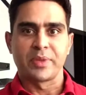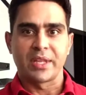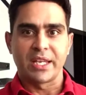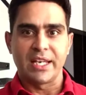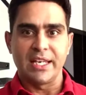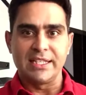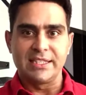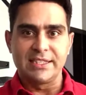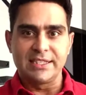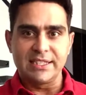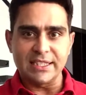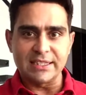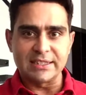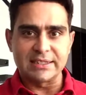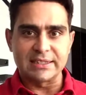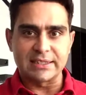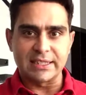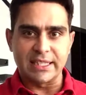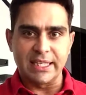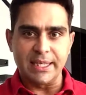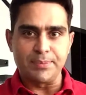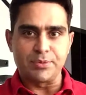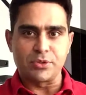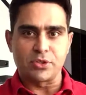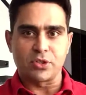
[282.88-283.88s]
It just
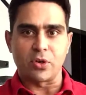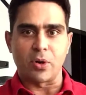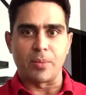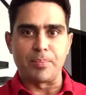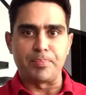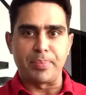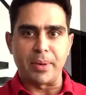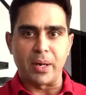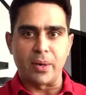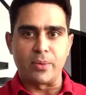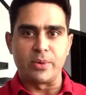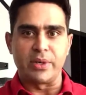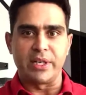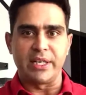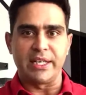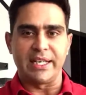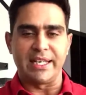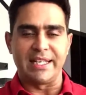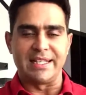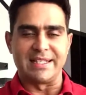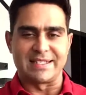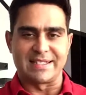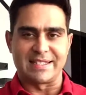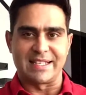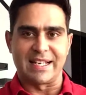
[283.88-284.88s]
keeps compounding
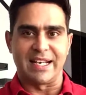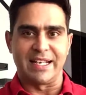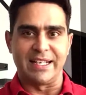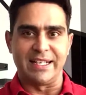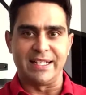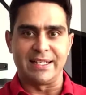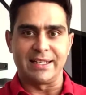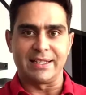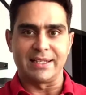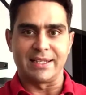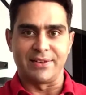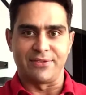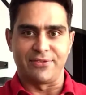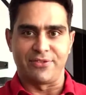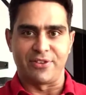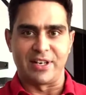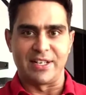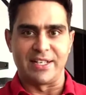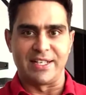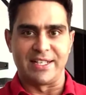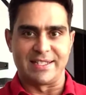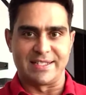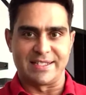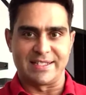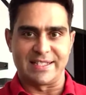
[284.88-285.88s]
inside the
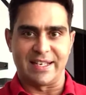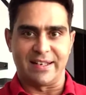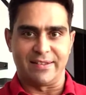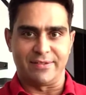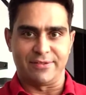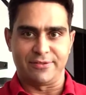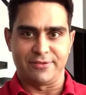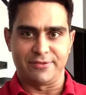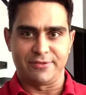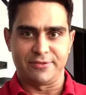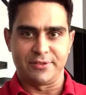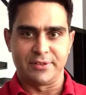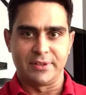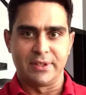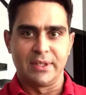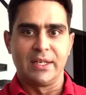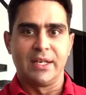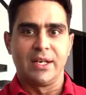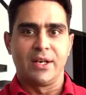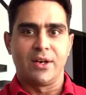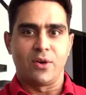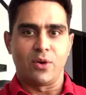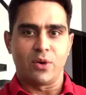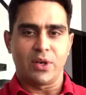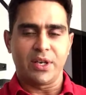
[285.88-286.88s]
fund itself.
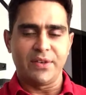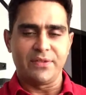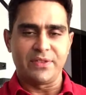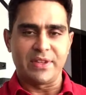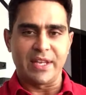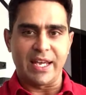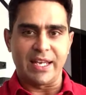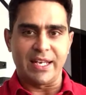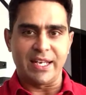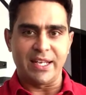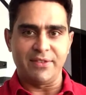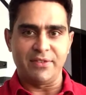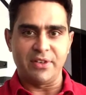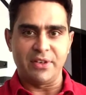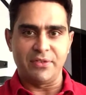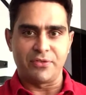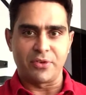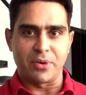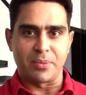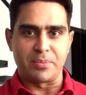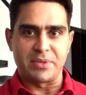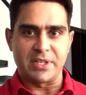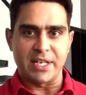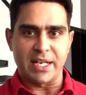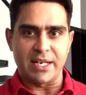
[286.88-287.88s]
Okay, if the NAV
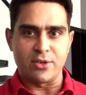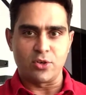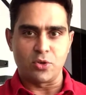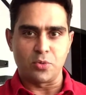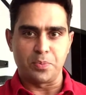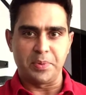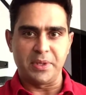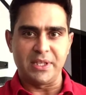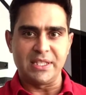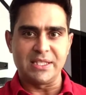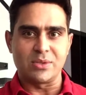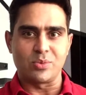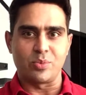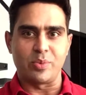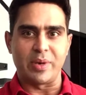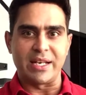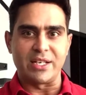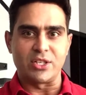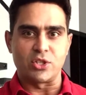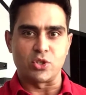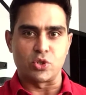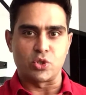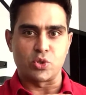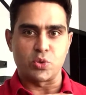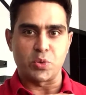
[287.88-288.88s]
from 10 rupees
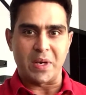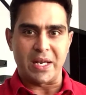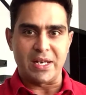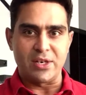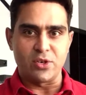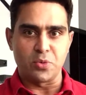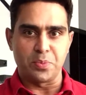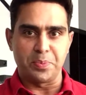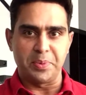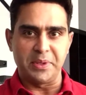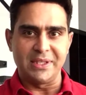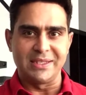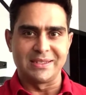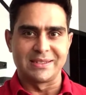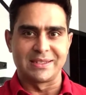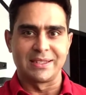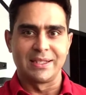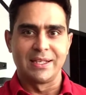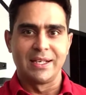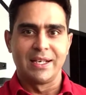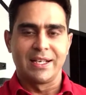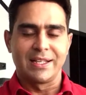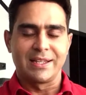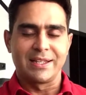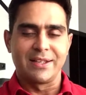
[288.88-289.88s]
went to 12
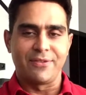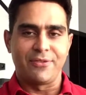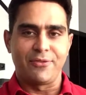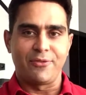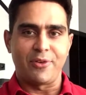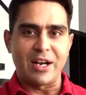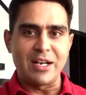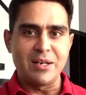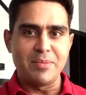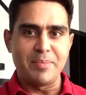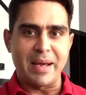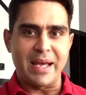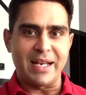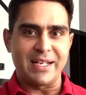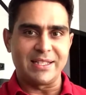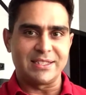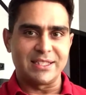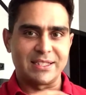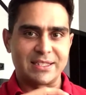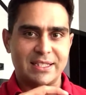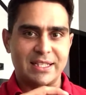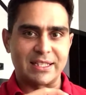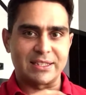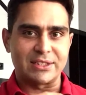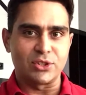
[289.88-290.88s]
rupees, the fund manager
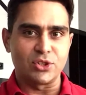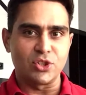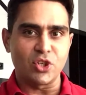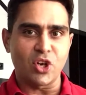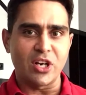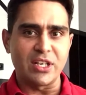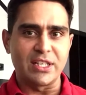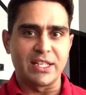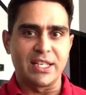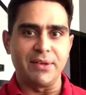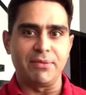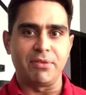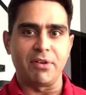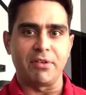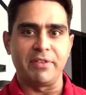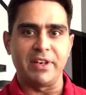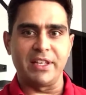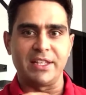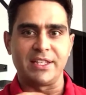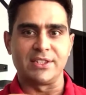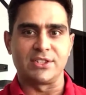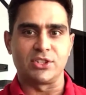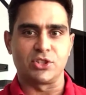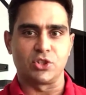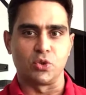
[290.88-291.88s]
does not give away
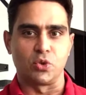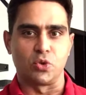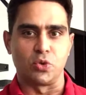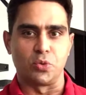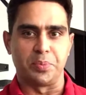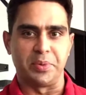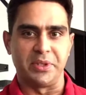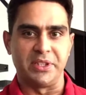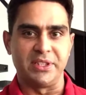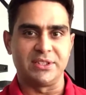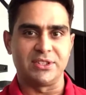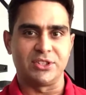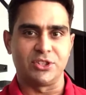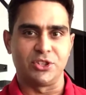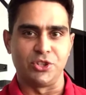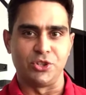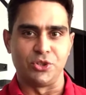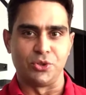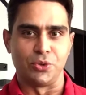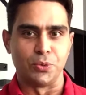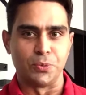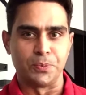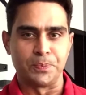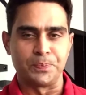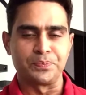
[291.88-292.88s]
this 2 rupees to
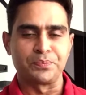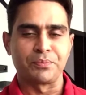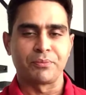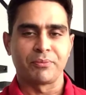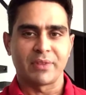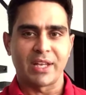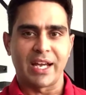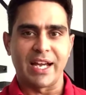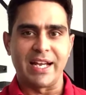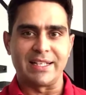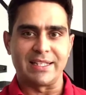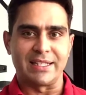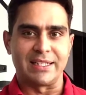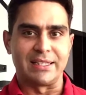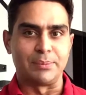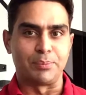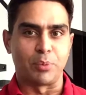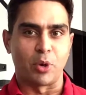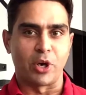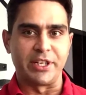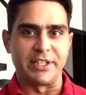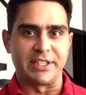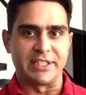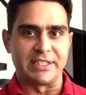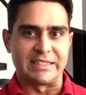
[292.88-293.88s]
you at a
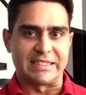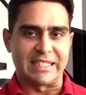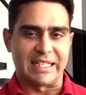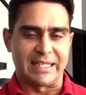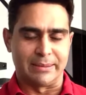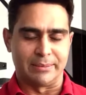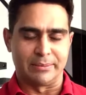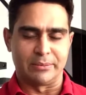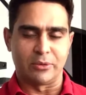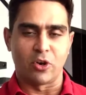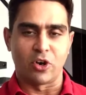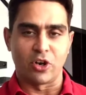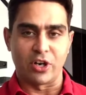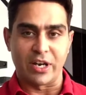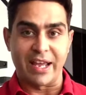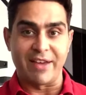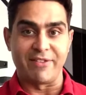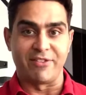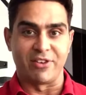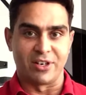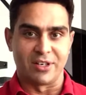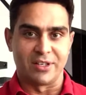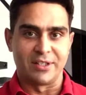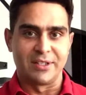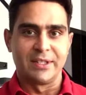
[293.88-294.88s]
point in time or
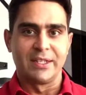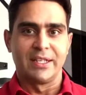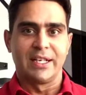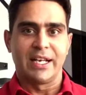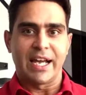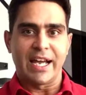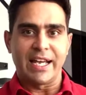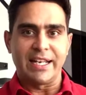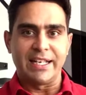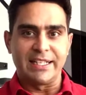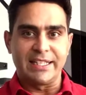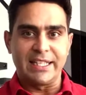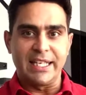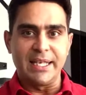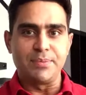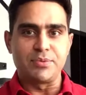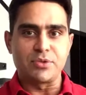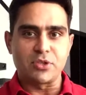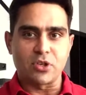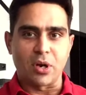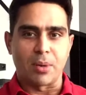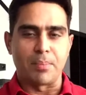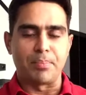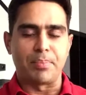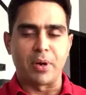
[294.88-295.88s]
ever. And it keeps
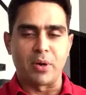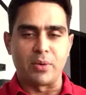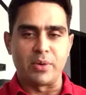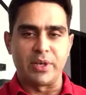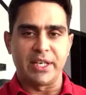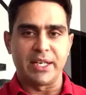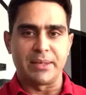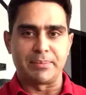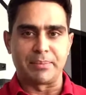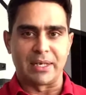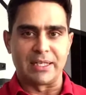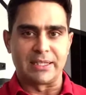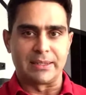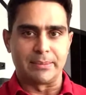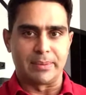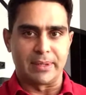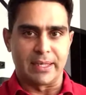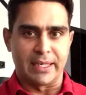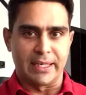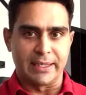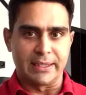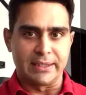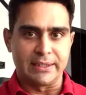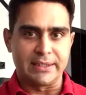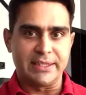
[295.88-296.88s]
compounding and
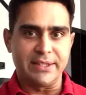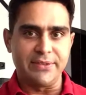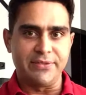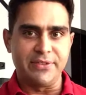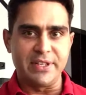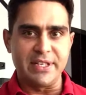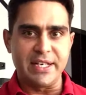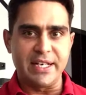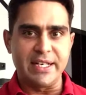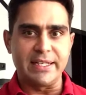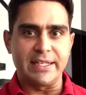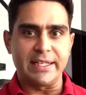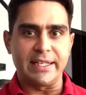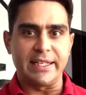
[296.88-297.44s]
multiplying. Dividend